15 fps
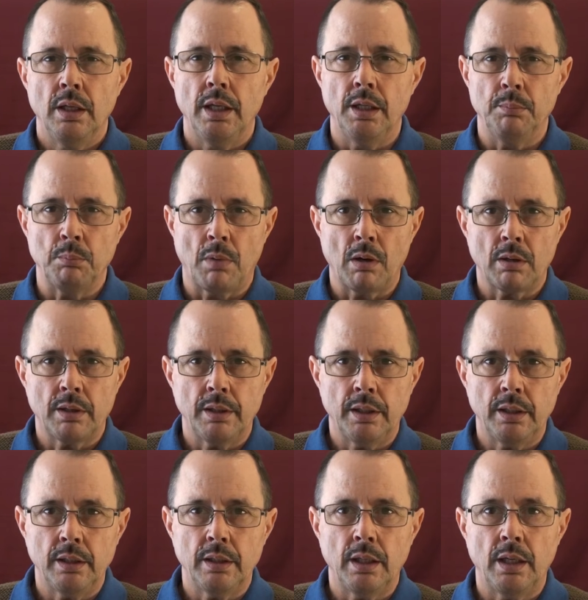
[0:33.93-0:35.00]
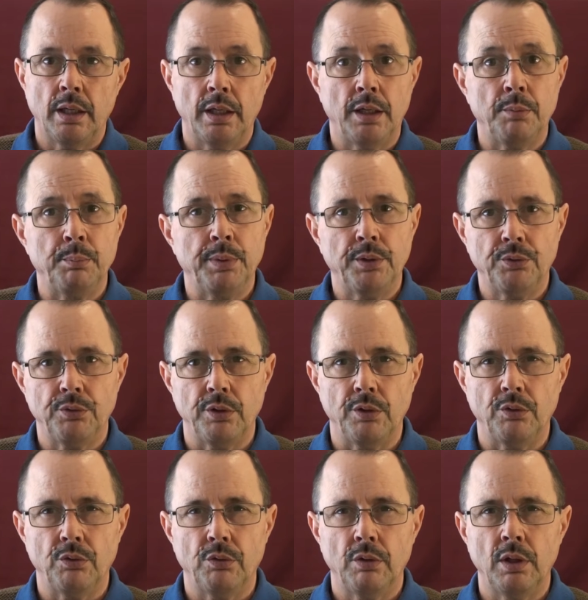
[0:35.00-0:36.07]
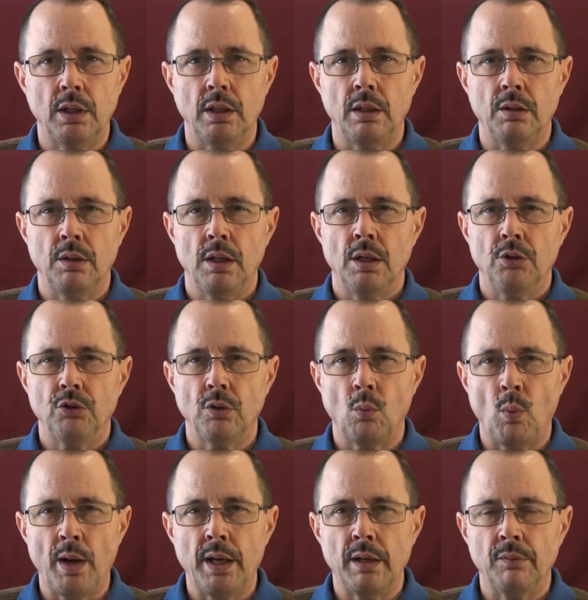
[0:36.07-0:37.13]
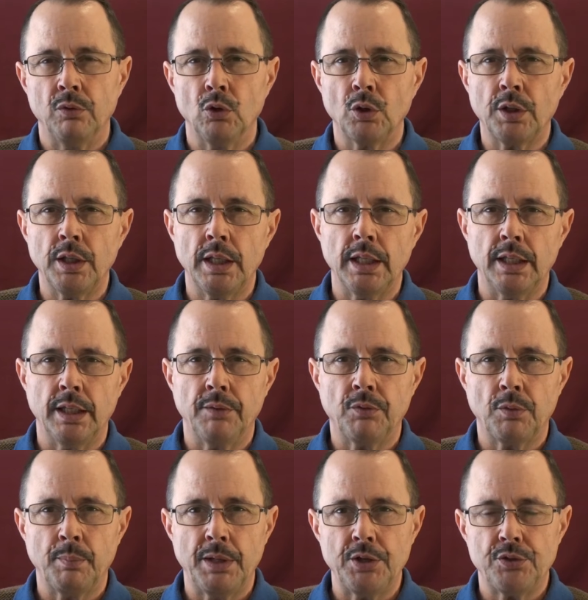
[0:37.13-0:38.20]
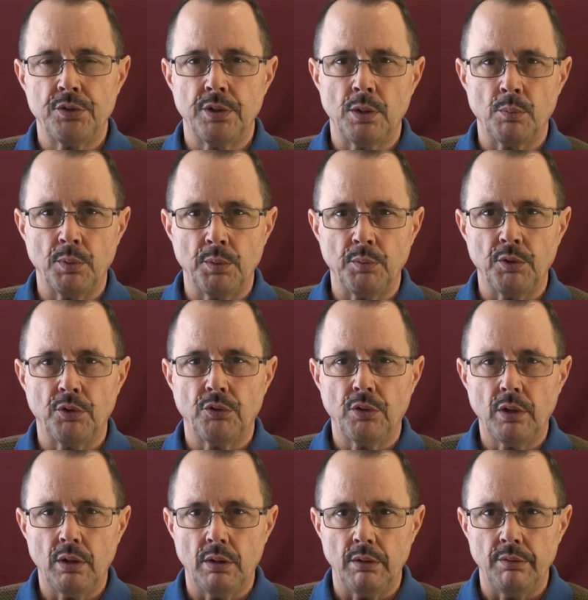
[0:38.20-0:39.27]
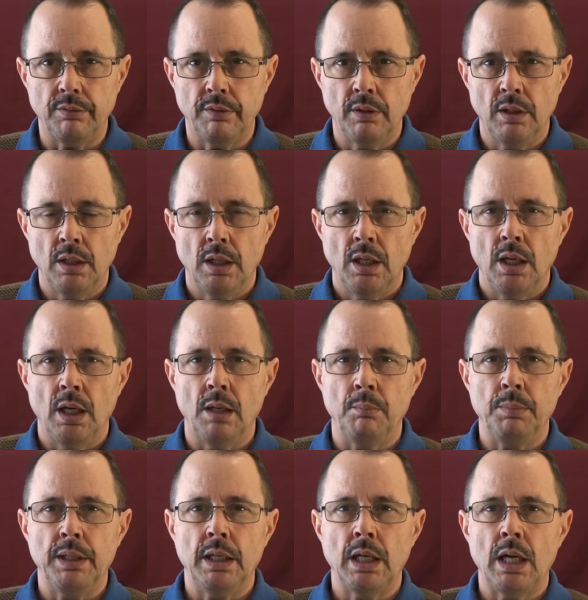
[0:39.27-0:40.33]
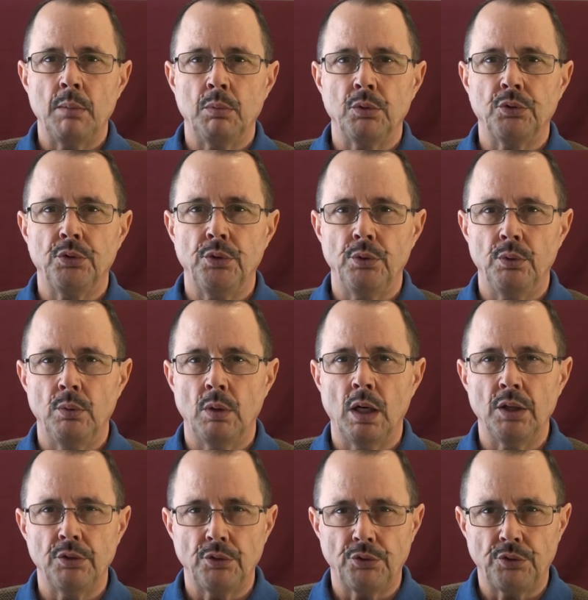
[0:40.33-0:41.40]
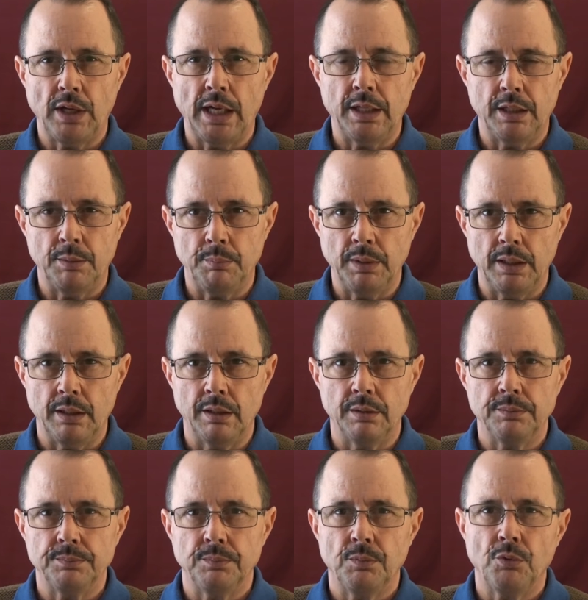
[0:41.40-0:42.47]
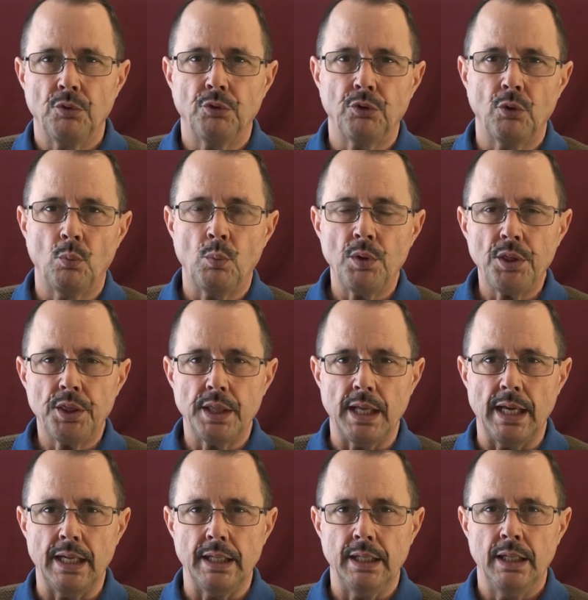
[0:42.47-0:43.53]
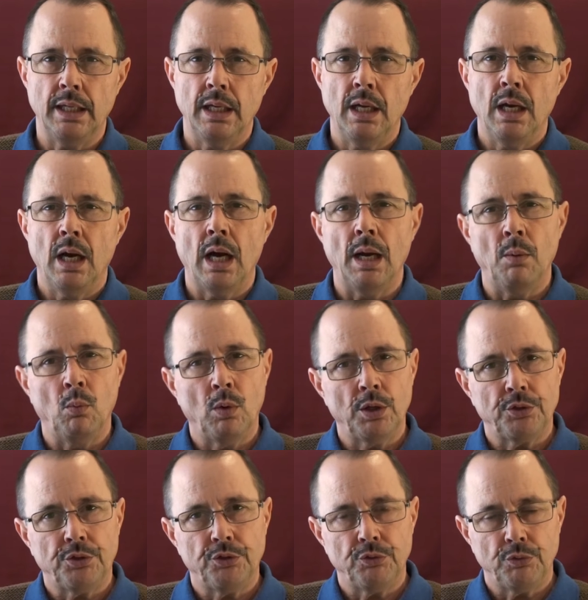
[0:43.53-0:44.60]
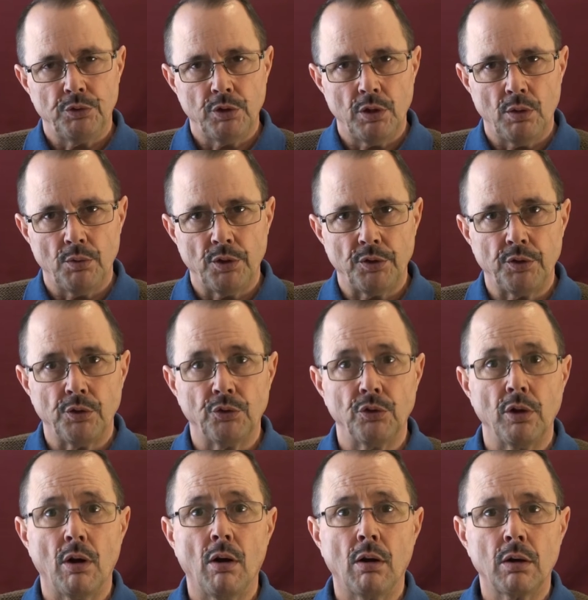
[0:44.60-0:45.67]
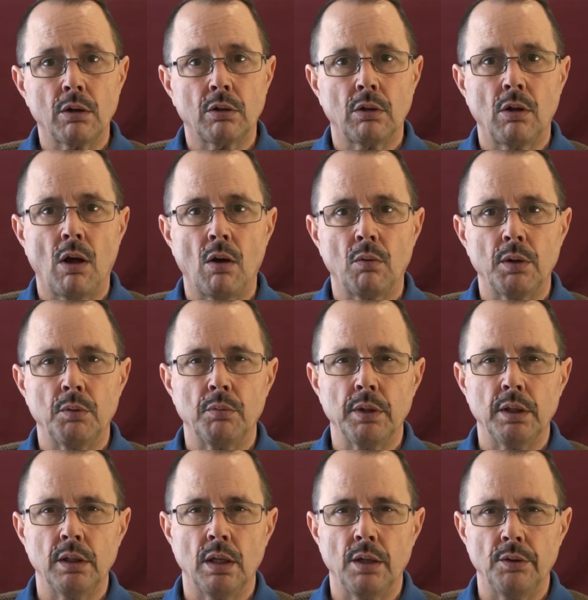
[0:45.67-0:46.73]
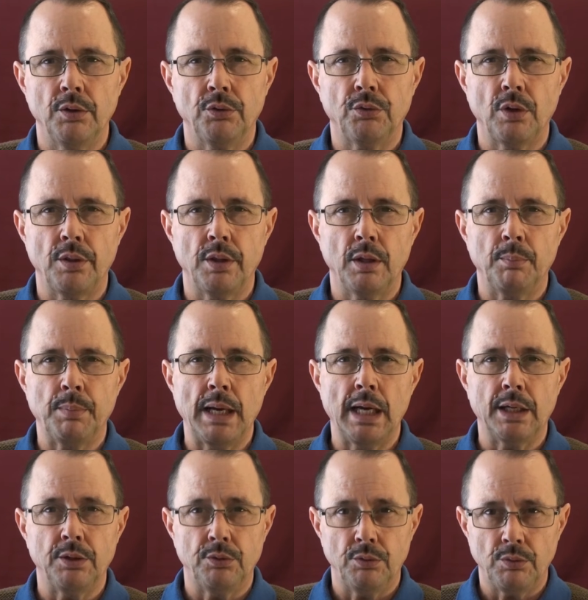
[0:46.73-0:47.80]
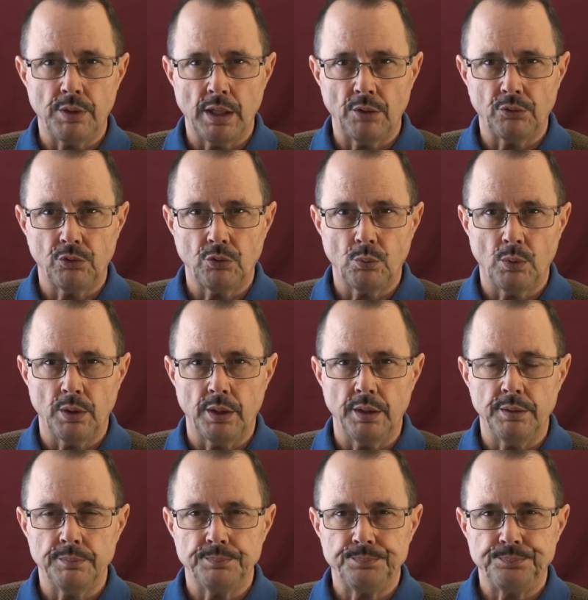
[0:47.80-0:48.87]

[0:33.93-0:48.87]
in marketing, and in business. It's a way of looking at information that we receive and being able to understand it better. So with that, I want you to know that there's an article already written on this, I think back in 2020,